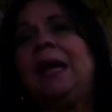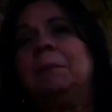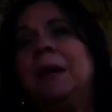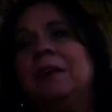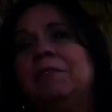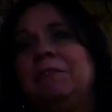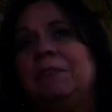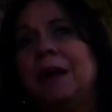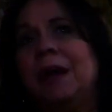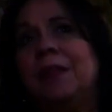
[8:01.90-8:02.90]
And my
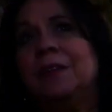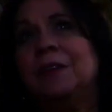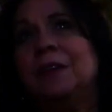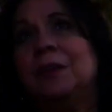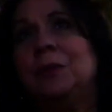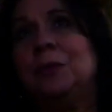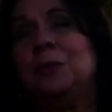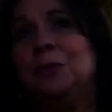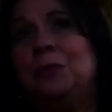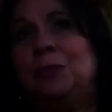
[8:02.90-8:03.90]
father
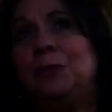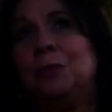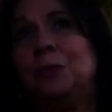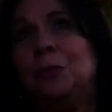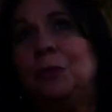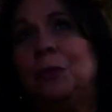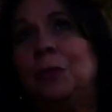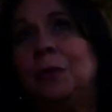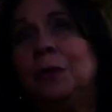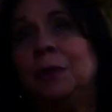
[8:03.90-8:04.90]
used to
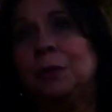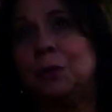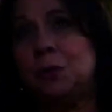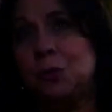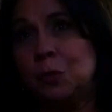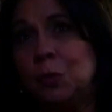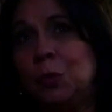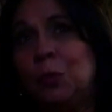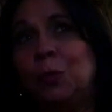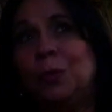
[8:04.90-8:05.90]

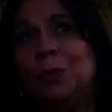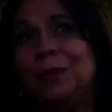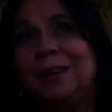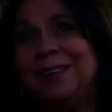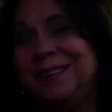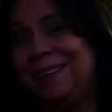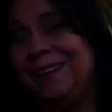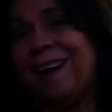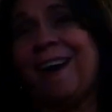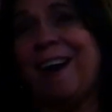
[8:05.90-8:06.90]
do
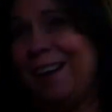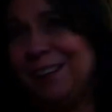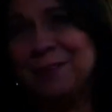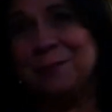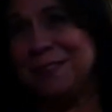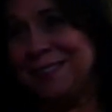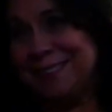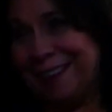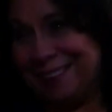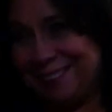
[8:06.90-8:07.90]
art with the
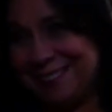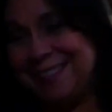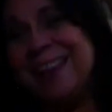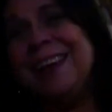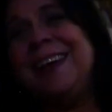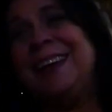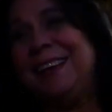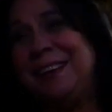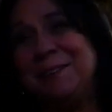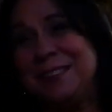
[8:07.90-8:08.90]
lights.
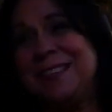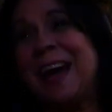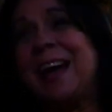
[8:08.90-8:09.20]
He was,